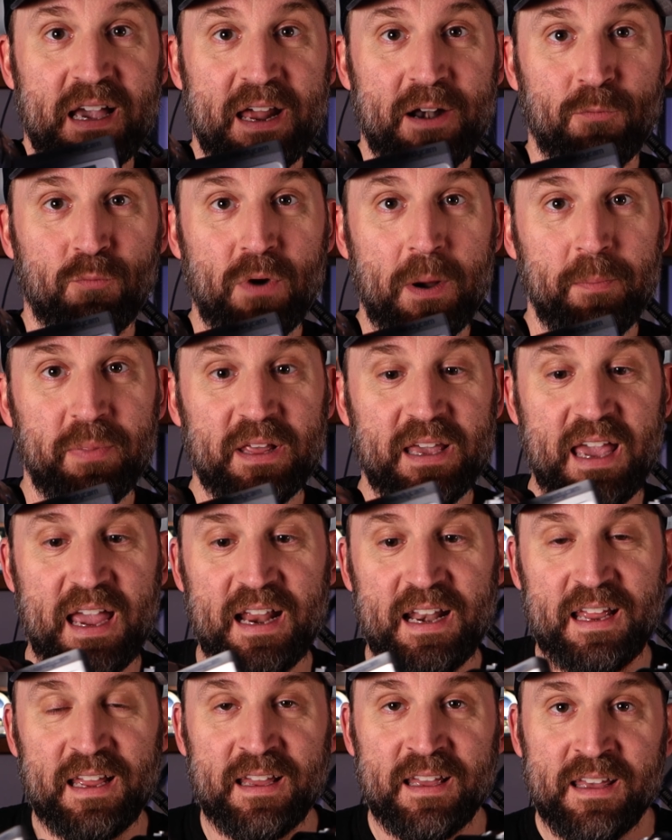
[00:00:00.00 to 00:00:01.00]
kind of
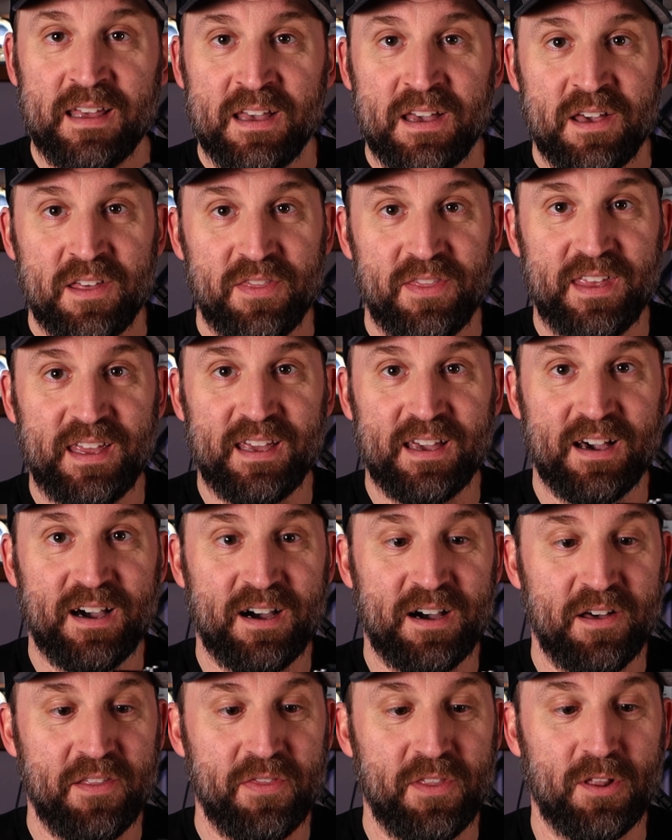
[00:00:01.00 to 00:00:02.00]
replicating
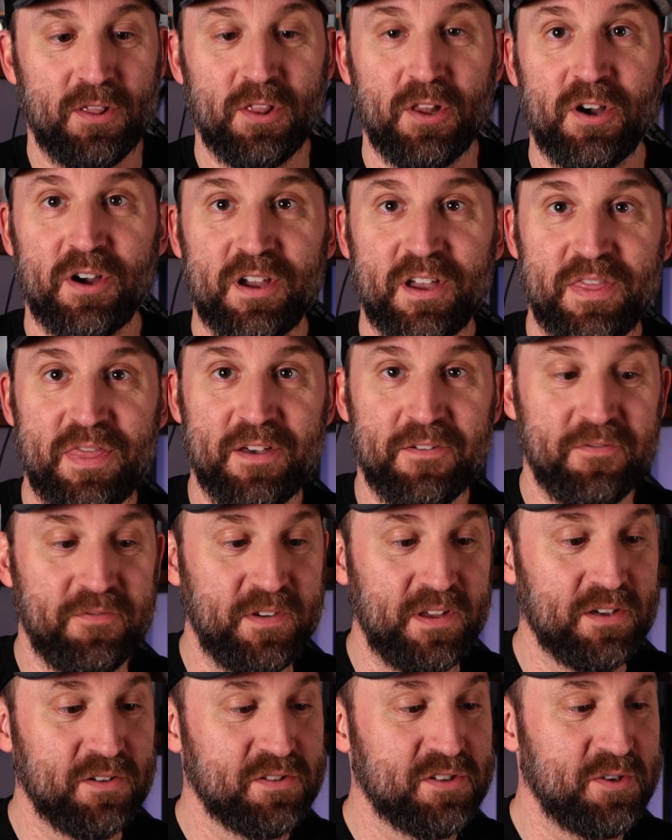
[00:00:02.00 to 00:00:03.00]
the look and the
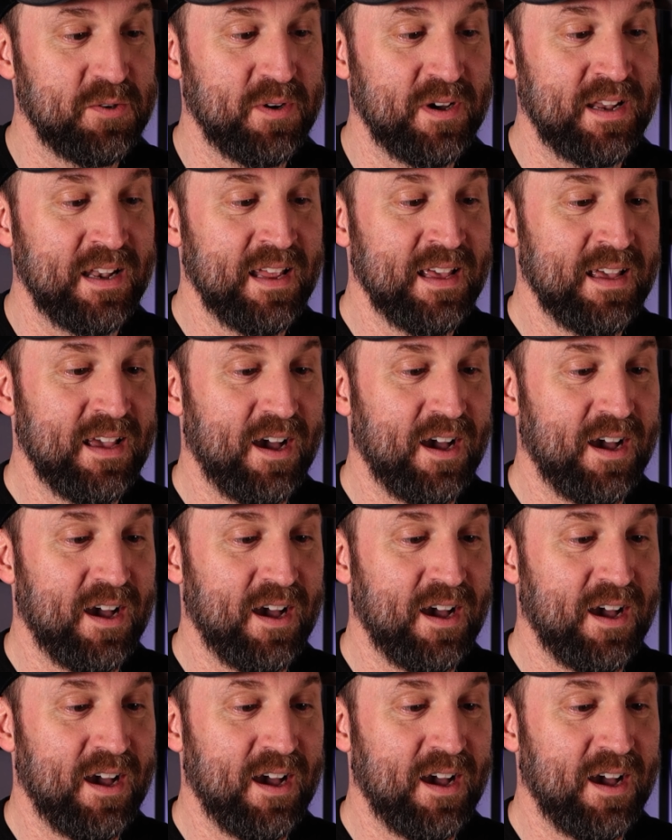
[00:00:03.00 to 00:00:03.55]
feel to it,